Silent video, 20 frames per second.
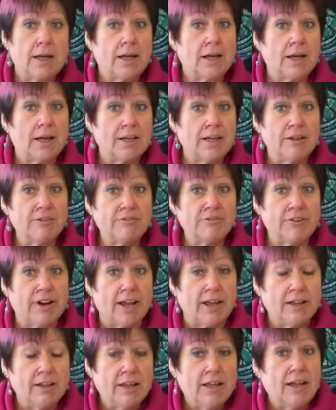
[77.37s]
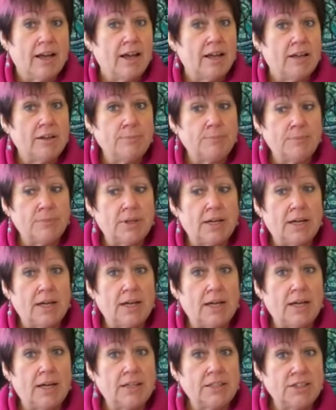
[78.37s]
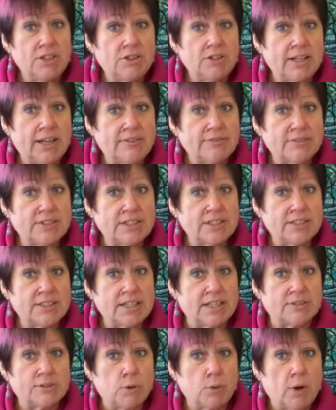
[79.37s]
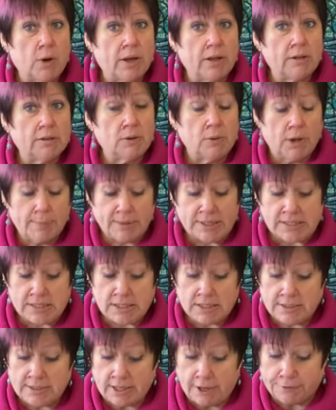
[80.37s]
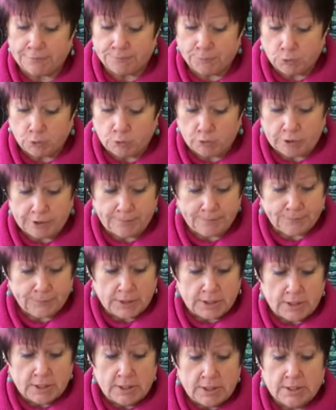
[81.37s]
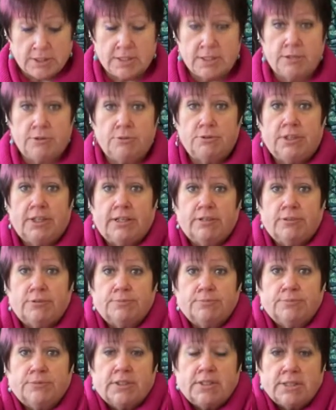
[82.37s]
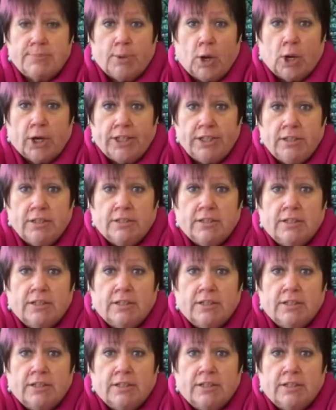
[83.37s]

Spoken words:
And go for it. And you can have a success, quite amazingly so. All right, so now there's mine.